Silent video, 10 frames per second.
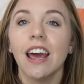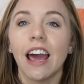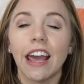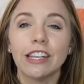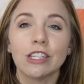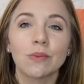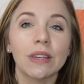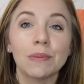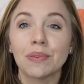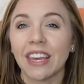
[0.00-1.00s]
and just
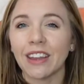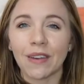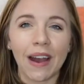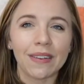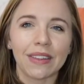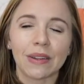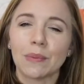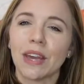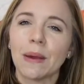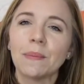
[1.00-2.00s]
really play around a little
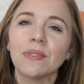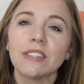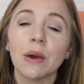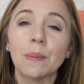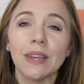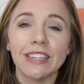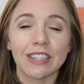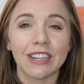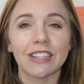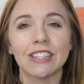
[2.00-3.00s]
bit. So be
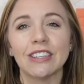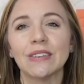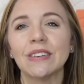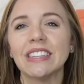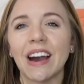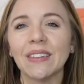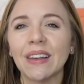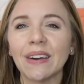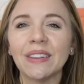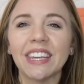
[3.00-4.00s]
sure to
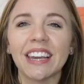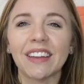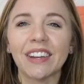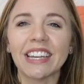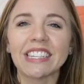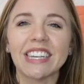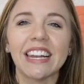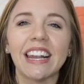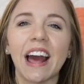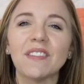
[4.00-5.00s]
download the coloring sheet
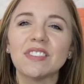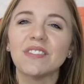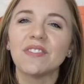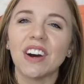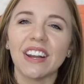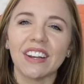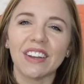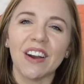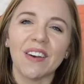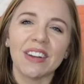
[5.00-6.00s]
and have some fun on
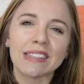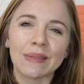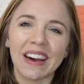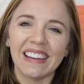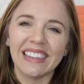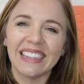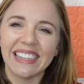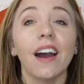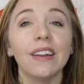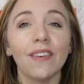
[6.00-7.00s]
your own as well.
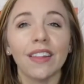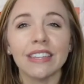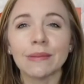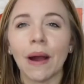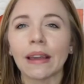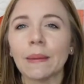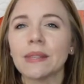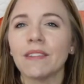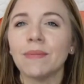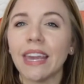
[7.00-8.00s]
Out of all these mock-ups
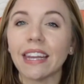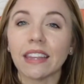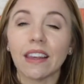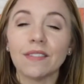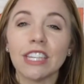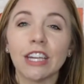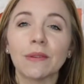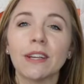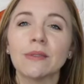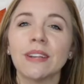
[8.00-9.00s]
I've made, I'd love to hear
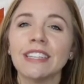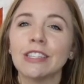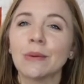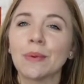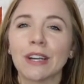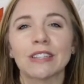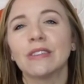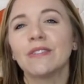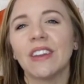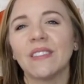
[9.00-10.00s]
which one is your
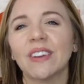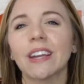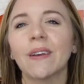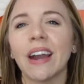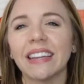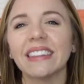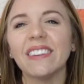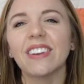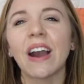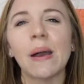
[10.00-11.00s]
personal favorite. Go ahead and
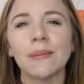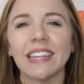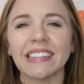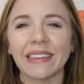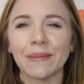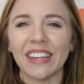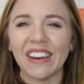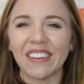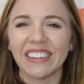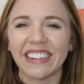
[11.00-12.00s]
leave a comment to let me know.